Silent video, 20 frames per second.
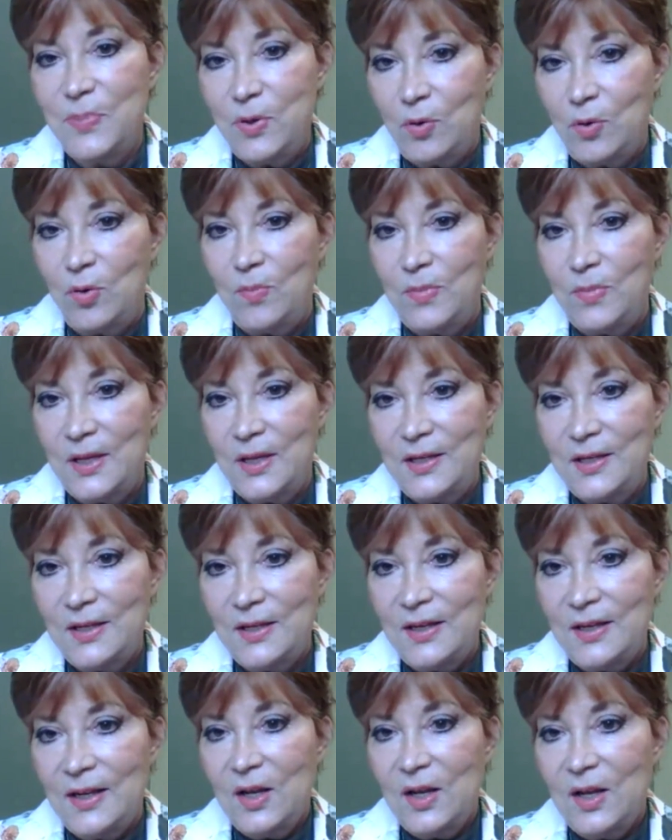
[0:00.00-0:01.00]
pyramid
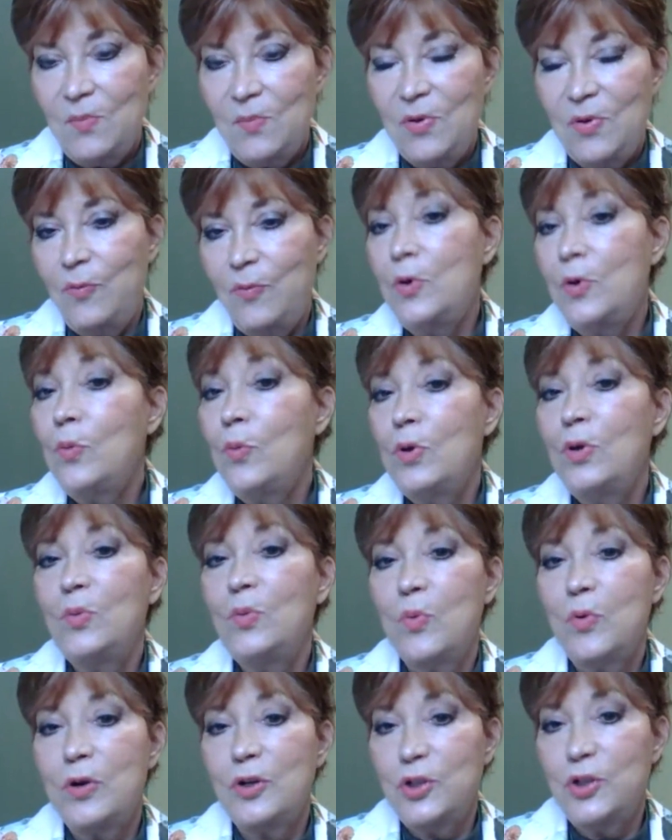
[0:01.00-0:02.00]
before
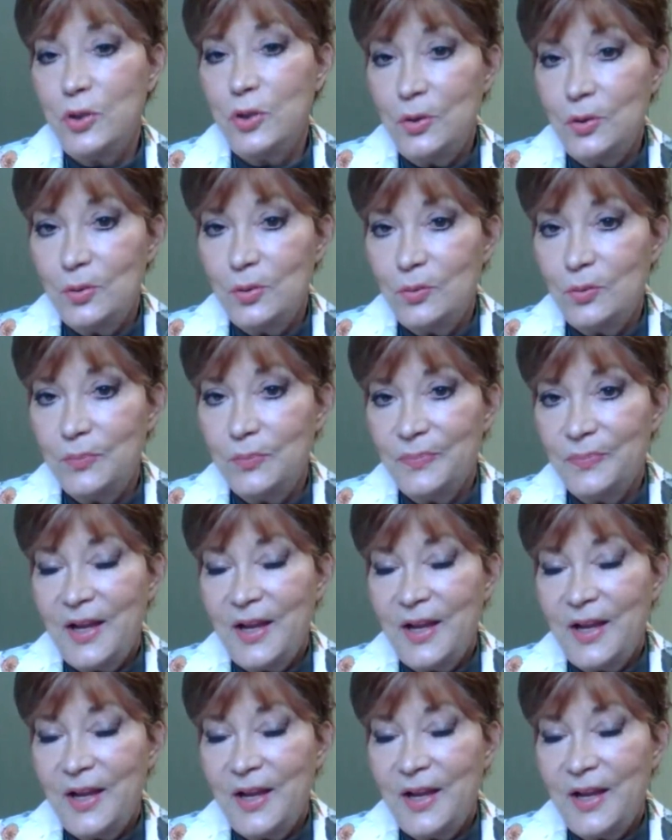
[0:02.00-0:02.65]
World War II,